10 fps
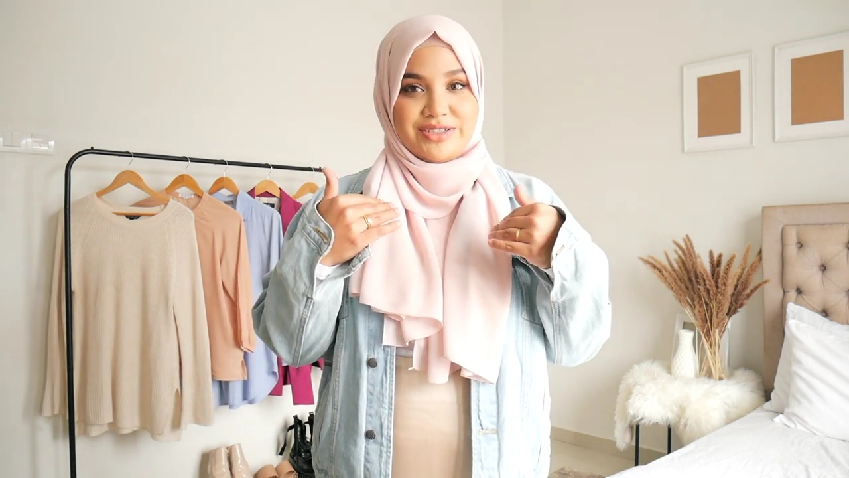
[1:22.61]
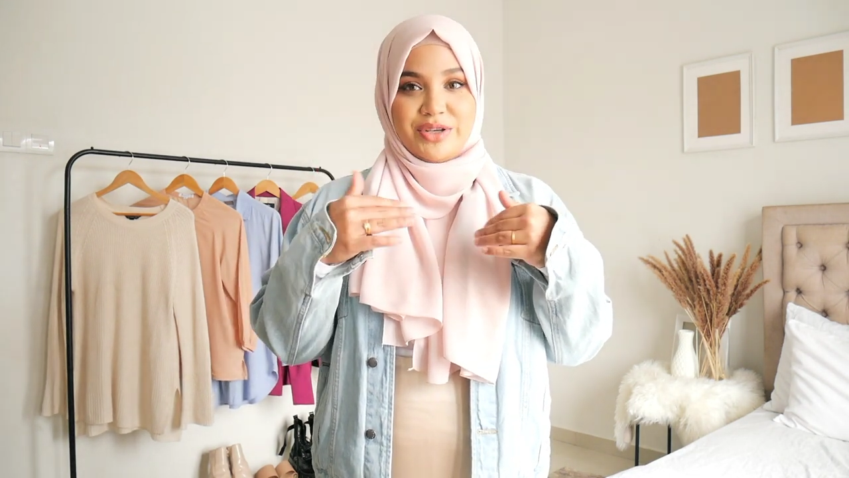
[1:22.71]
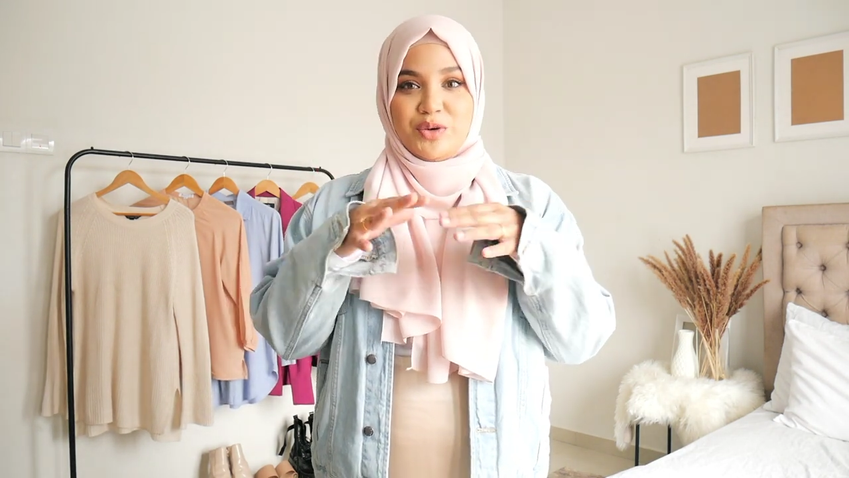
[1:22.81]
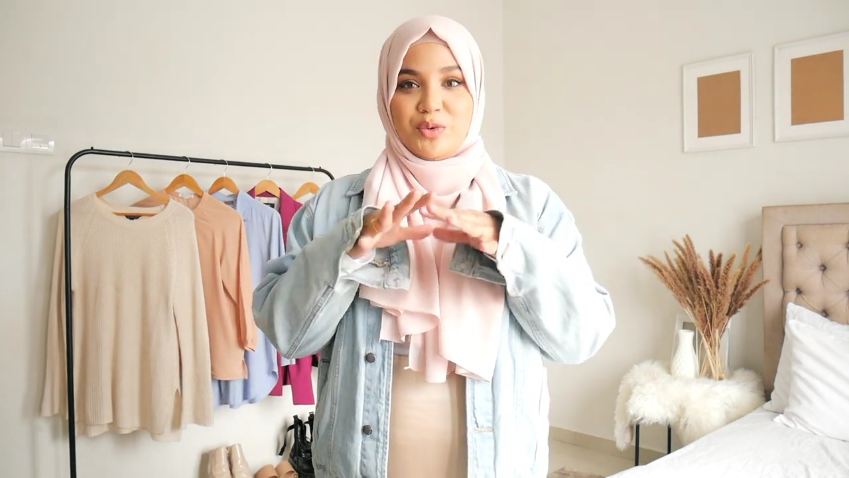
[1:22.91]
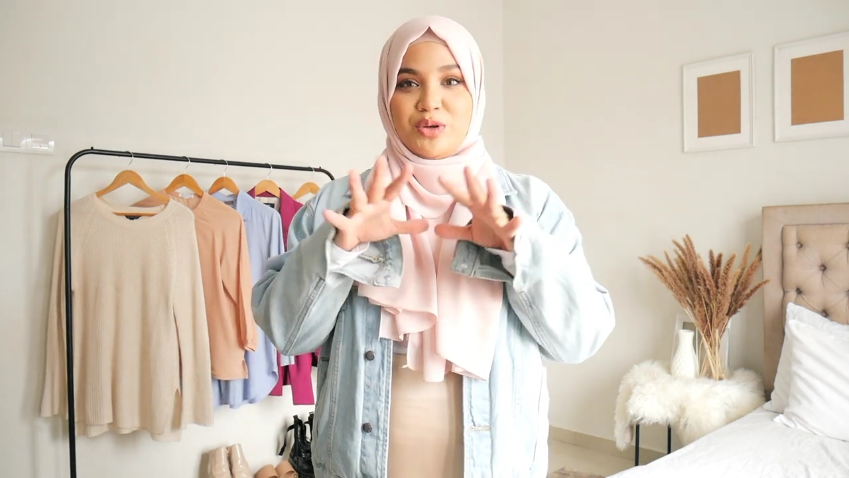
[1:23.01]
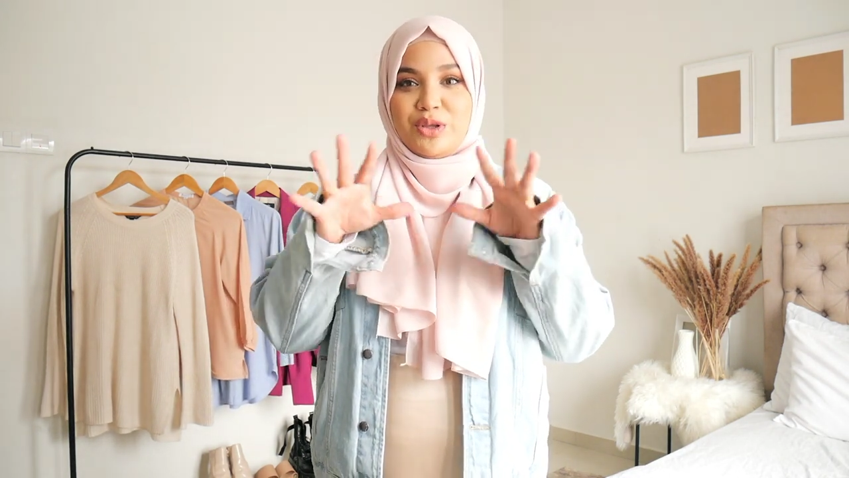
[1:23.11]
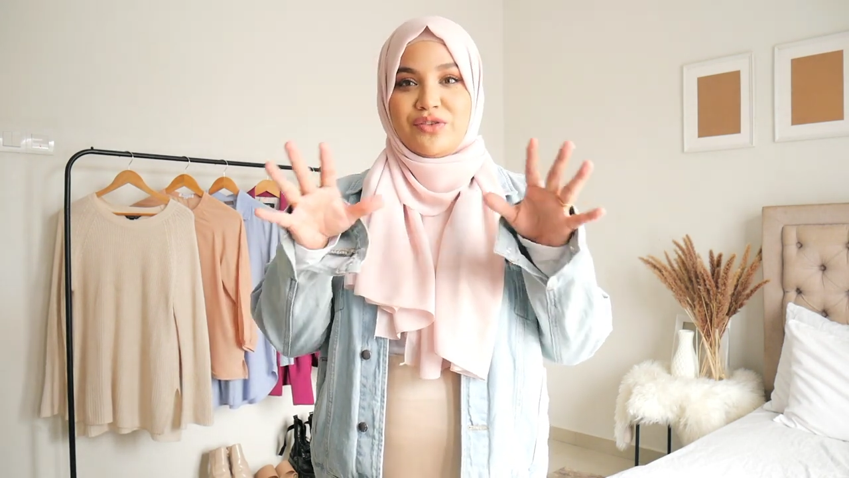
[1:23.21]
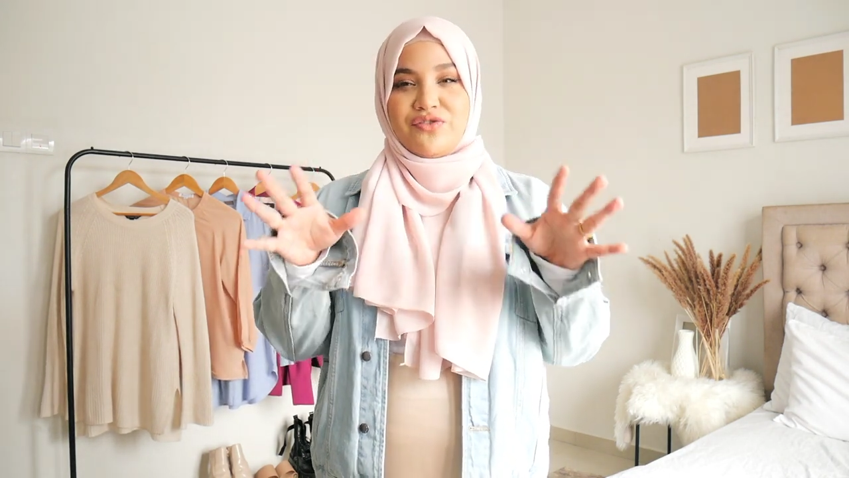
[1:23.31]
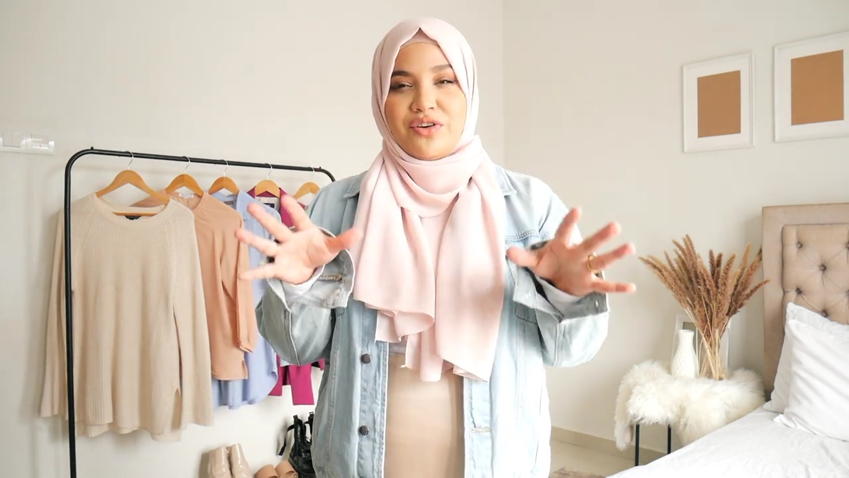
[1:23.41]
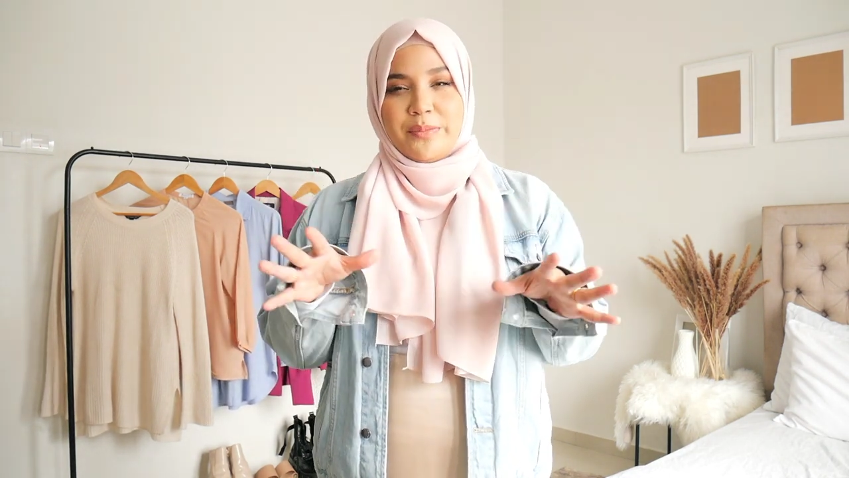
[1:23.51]
So you won't
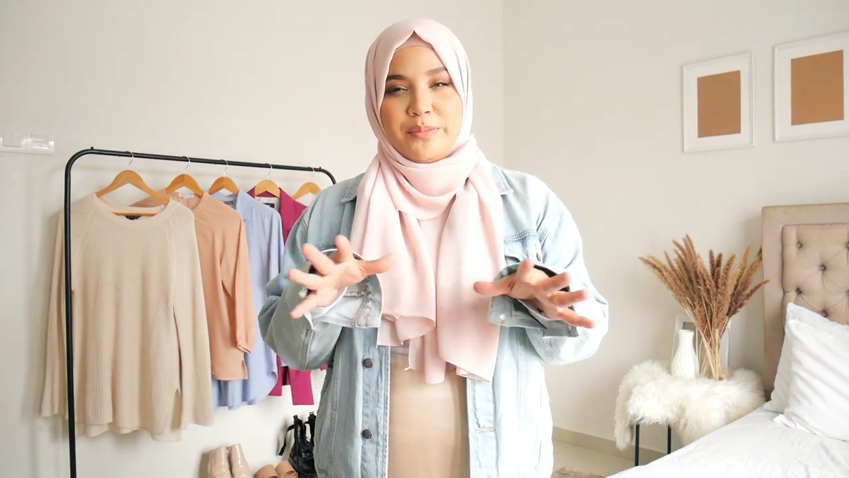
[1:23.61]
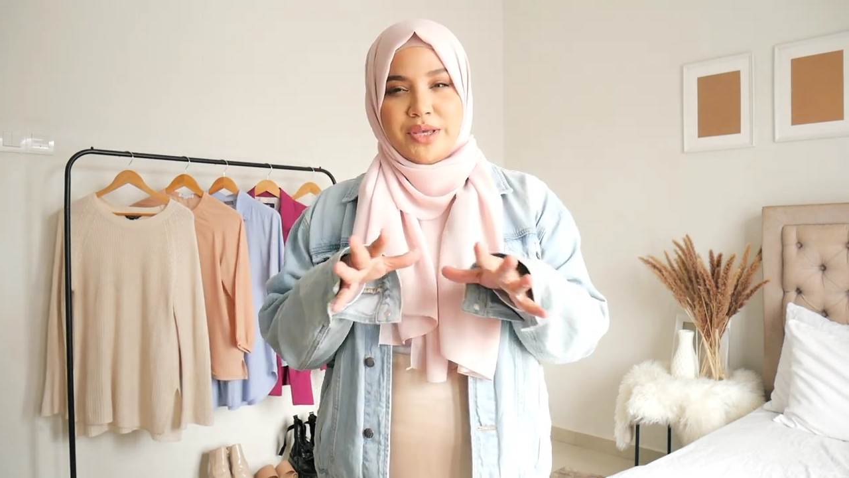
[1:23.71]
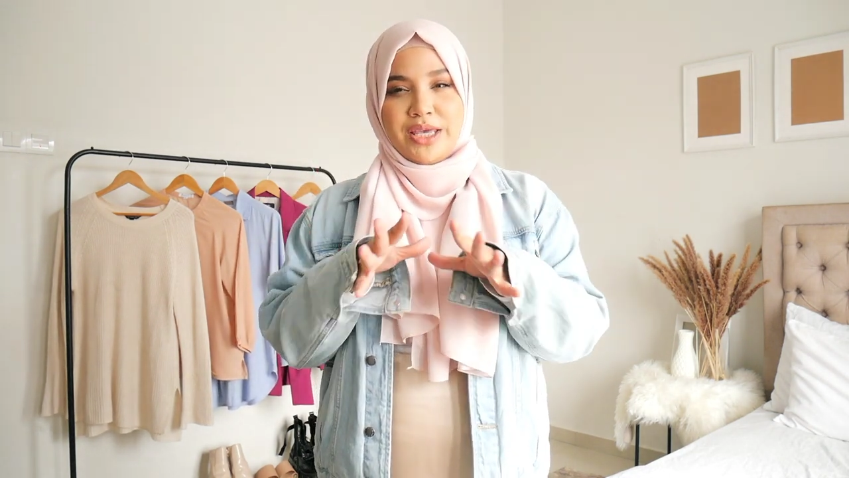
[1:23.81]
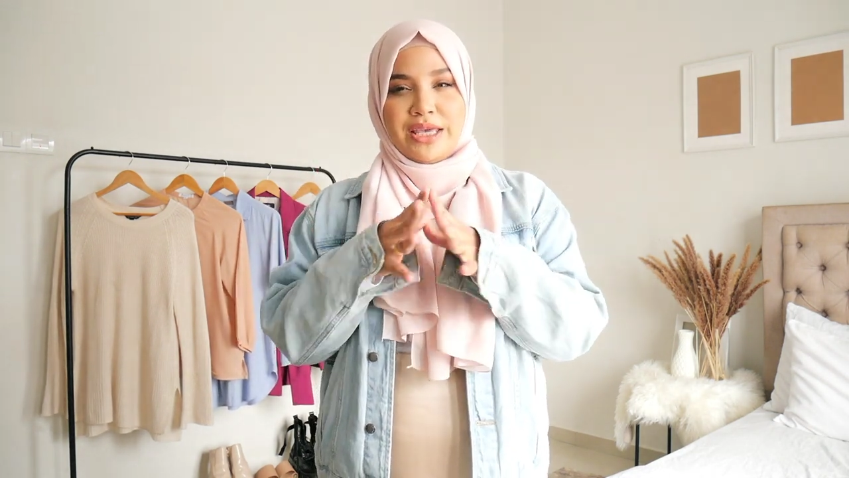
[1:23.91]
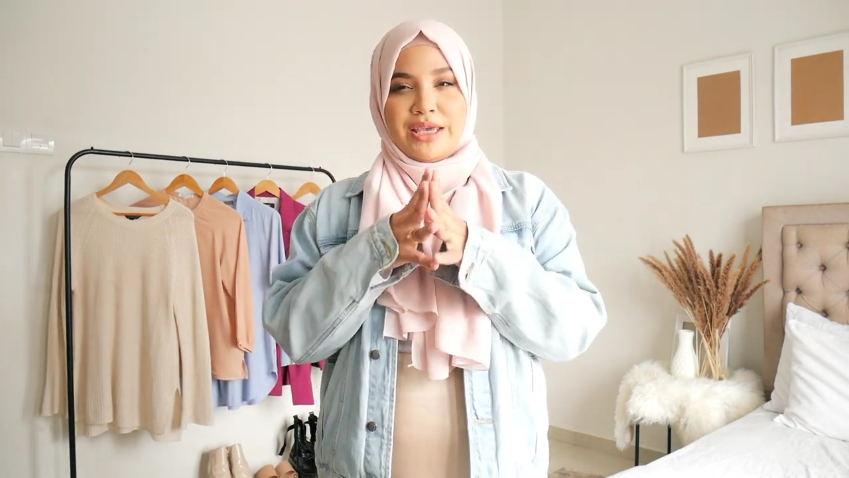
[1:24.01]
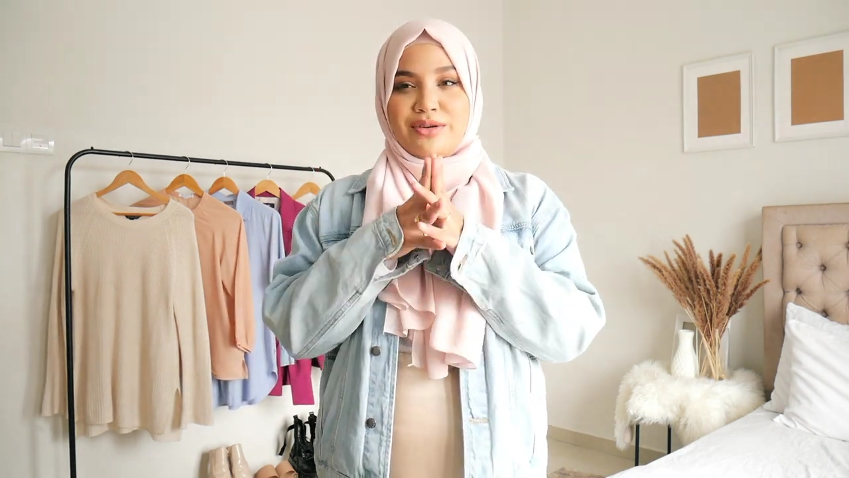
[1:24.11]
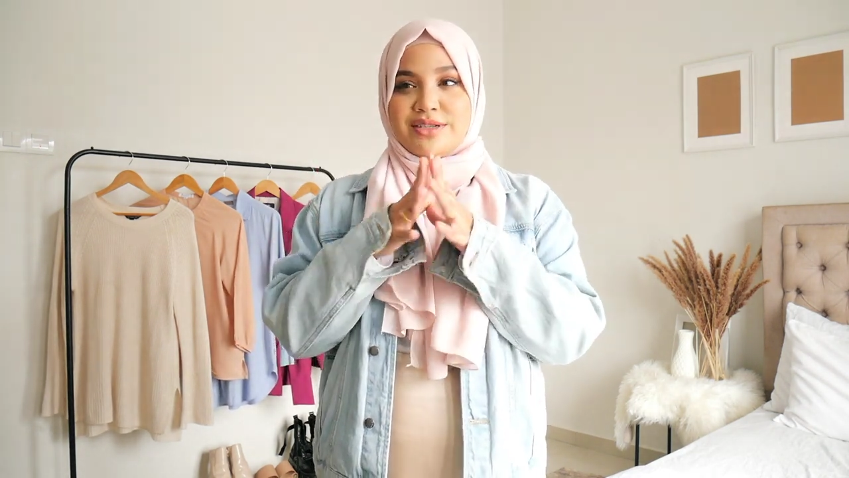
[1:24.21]
look frumpy